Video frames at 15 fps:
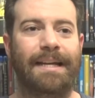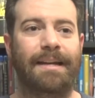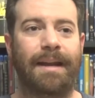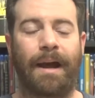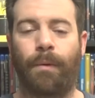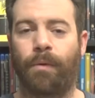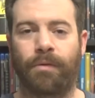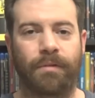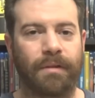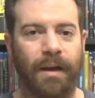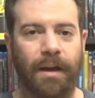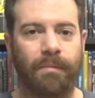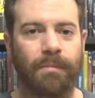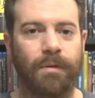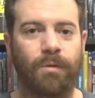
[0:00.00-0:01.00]
not worth your
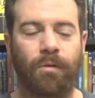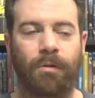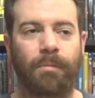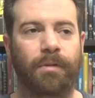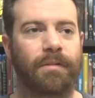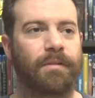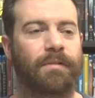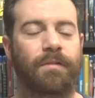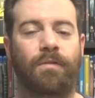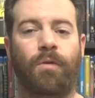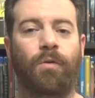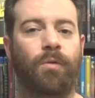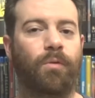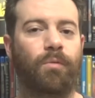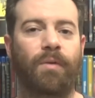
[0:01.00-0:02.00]
time, normally just a
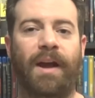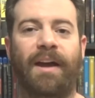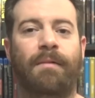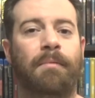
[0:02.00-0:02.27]
total wreck.